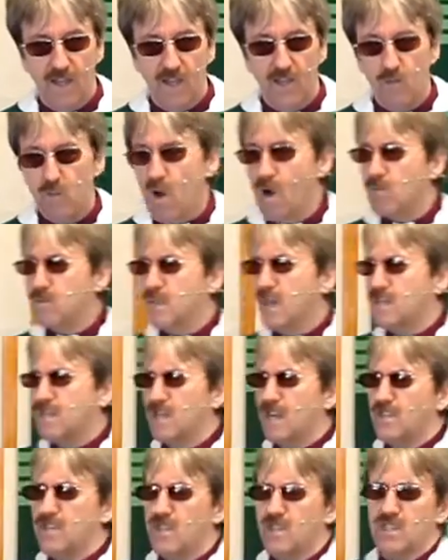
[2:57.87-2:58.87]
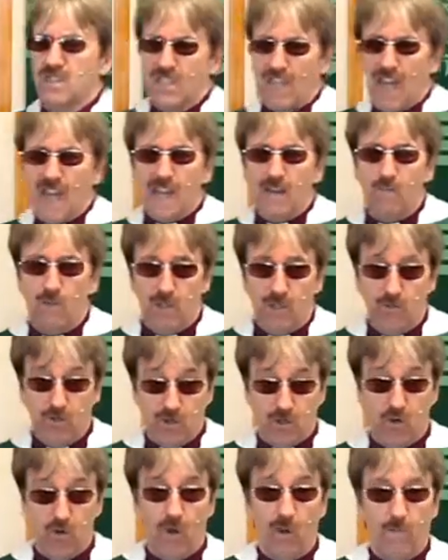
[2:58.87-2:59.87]
The world doesn't understand when you
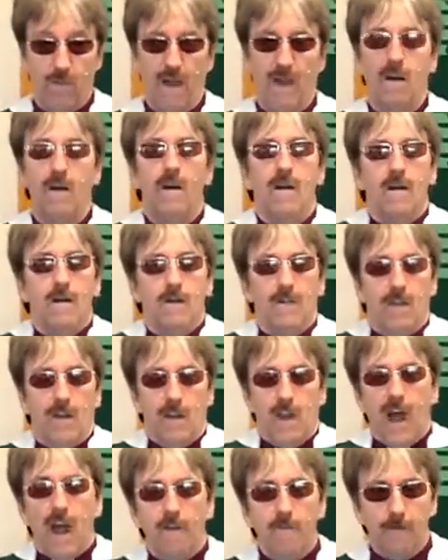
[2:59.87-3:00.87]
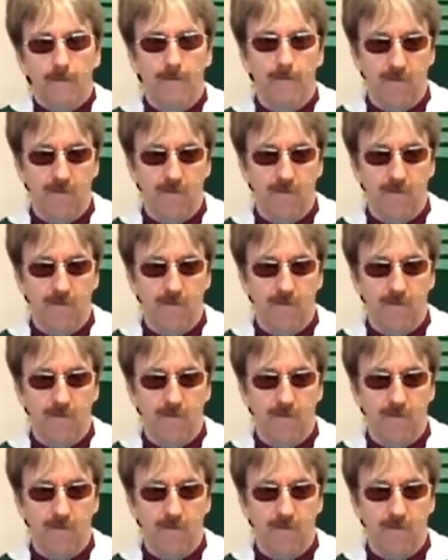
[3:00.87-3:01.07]
talk about the love of